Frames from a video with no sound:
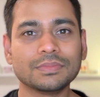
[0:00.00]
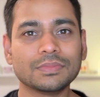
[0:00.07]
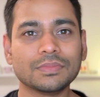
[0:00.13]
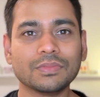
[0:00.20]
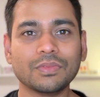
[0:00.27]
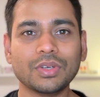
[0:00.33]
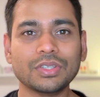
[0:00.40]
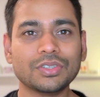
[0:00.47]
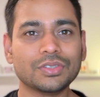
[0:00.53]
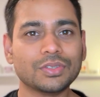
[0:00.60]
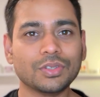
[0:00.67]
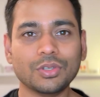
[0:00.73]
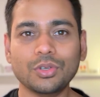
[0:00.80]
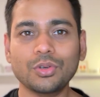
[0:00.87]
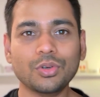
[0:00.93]
which
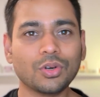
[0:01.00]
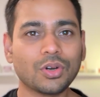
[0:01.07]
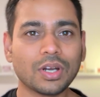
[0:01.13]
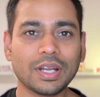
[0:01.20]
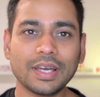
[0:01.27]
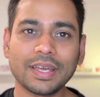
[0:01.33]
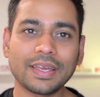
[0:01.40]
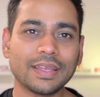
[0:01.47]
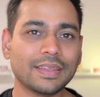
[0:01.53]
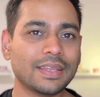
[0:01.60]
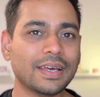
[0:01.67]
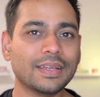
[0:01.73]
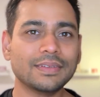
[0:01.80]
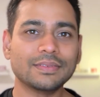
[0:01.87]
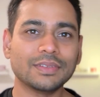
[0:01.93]
you don't like and
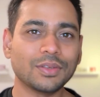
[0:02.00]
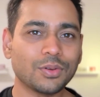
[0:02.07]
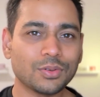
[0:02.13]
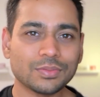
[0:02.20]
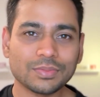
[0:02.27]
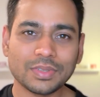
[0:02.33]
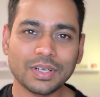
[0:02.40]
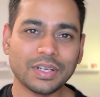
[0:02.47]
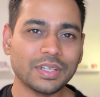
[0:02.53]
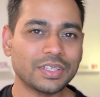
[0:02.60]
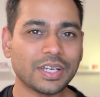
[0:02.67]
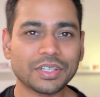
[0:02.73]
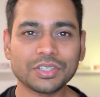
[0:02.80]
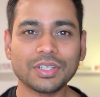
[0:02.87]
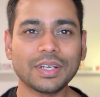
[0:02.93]
then you know
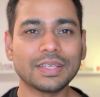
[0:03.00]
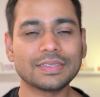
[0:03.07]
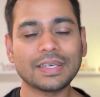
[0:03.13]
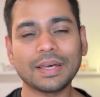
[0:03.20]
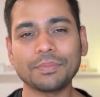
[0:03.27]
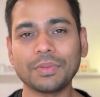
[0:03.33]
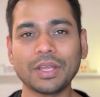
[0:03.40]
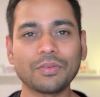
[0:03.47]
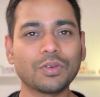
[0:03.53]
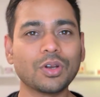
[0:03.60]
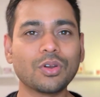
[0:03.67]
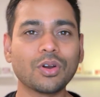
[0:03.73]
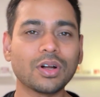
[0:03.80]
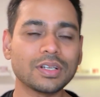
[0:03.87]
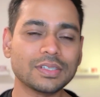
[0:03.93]
rejection is happening
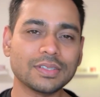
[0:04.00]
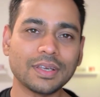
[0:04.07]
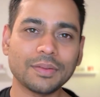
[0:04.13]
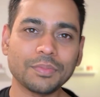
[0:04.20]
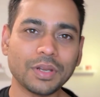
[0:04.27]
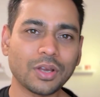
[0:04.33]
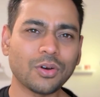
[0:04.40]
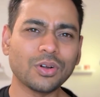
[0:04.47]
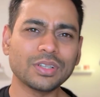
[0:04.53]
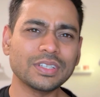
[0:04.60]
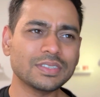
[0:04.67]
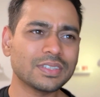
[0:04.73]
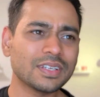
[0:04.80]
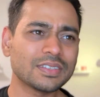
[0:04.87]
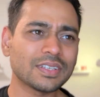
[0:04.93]
withdrawal is happening all these
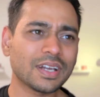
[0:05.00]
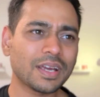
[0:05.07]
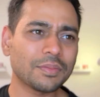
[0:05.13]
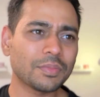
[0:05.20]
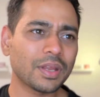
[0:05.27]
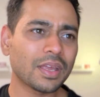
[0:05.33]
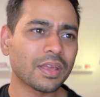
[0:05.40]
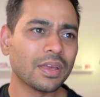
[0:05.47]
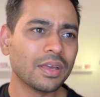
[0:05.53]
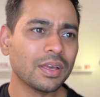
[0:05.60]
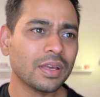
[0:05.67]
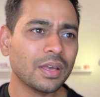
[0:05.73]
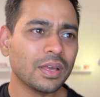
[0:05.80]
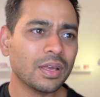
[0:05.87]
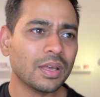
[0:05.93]
things are happening
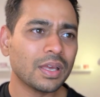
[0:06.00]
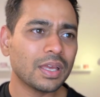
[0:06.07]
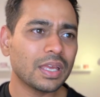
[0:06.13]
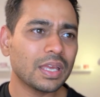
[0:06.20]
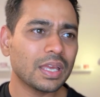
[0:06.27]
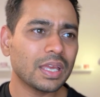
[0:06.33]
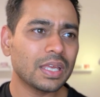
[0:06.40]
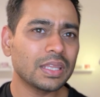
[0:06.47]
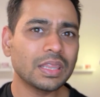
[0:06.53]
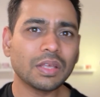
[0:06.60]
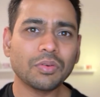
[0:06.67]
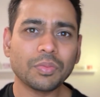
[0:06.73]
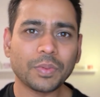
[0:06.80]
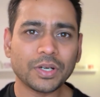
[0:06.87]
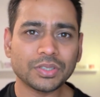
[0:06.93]
in the
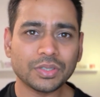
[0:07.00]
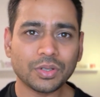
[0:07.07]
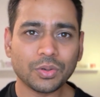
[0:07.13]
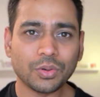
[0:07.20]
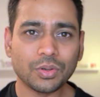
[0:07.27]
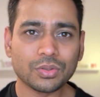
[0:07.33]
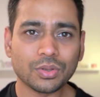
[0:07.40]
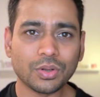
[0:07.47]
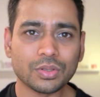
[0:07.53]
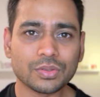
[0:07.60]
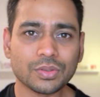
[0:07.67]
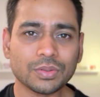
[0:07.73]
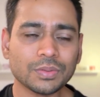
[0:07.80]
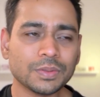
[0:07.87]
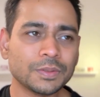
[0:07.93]
vipassana course
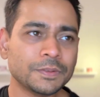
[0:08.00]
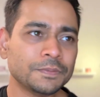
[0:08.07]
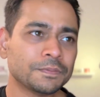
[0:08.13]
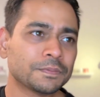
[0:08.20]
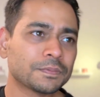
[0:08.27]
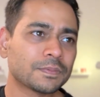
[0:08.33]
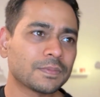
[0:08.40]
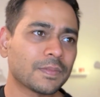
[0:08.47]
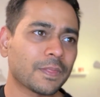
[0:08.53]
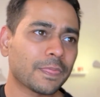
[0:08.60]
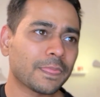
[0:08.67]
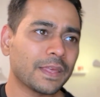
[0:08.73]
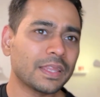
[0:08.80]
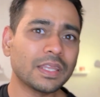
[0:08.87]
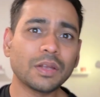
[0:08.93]
also
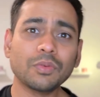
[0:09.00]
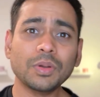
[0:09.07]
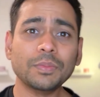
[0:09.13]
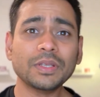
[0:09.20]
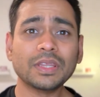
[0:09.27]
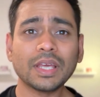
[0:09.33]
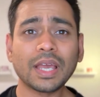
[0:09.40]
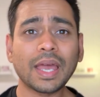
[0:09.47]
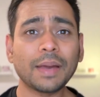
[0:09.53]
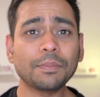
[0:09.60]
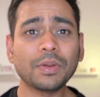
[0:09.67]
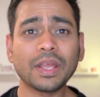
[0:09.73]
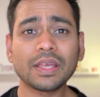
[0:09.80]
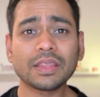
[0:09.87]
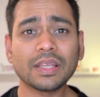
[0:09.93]
and there will be thing
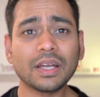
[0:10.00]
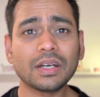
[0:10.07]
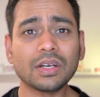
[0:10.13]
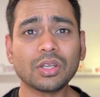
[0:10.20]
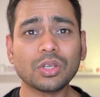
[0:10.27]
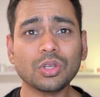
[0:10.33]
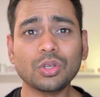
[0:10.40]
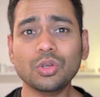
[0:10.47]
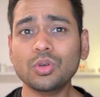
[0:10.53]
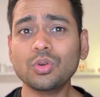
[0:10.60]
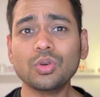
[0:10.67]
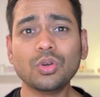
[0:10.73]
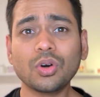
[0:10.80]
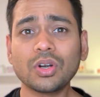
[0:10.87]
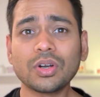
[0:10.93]
happening that you
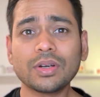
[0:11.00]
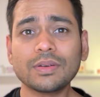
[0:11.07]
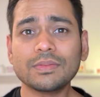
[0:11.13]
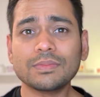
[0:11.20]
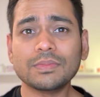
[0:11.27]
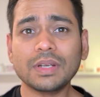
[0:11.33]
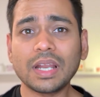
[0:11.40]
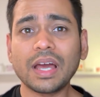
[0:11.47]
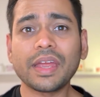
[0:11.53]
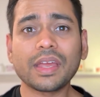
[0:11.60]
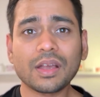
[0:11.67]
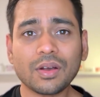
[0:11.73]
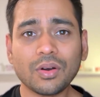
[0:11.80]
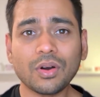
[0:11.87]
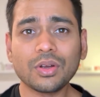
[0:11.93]
don't
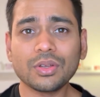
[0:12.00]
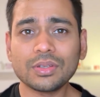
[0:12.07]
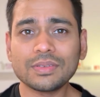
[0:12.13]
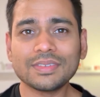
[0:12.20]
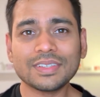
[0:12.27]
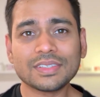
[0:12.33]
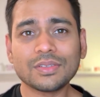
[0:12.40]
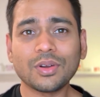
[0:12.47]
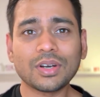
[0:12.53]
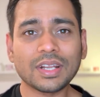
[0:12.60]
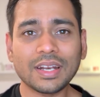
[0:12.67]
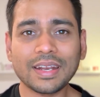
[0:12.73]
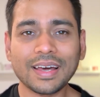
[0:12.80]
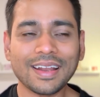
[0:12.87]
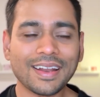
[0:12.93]
like or it's not
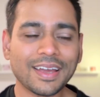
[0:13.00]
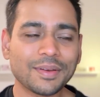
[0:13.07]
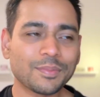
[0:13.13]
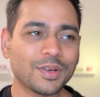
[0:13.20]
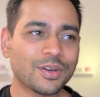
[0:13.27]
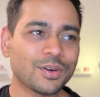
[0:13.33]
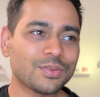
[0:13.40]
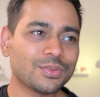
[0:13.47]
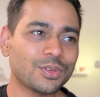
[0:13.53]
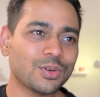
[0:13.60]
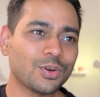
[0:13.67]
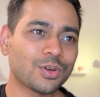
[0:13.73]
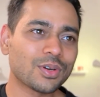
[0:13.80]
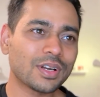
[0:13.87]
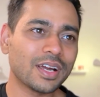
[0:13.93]
an alignment of
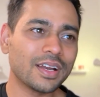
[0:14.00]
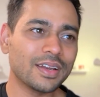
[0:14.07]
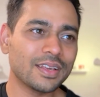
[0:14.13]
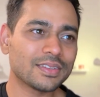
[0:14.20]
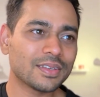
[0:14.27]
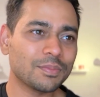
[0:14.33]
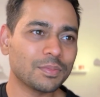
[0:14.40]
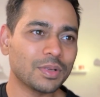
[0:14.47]
your ideas and